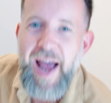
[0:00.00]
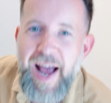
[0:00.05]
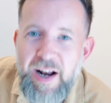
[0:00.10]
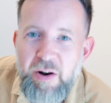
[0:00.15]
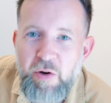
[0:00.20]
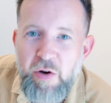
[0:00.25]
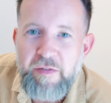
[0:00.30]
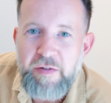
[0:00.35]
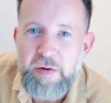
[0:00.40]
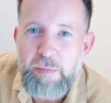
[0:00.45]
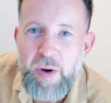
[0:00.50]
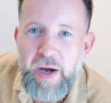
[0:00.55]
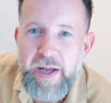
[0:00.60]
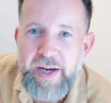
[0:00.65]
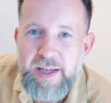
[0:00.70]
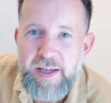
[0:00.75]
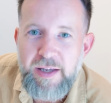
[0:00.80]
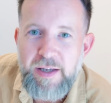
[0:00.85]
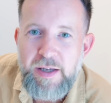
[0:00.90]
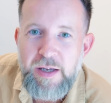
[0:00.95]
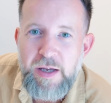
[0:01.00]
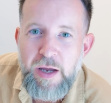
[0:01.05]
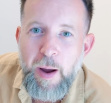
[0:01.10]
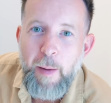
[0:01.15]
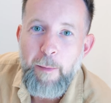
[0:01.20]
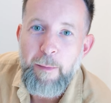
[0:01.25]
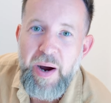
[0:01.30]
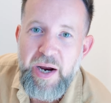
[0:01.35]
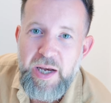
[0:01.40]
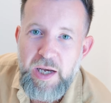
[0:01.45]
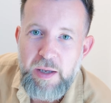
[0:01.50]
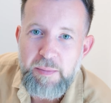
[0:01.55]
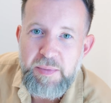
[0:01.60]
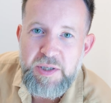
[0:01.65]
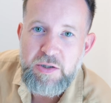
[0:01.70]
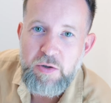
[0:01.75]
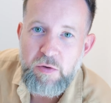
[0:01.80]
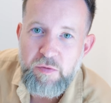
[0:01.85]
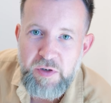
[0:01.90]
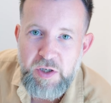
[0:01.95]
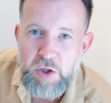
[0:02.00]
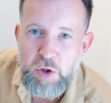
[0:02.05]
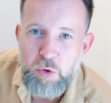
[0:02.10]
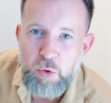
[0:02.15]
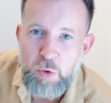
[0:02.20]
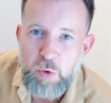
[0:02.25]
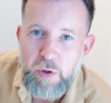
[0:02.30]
Hello everybody, my name is Ovidiu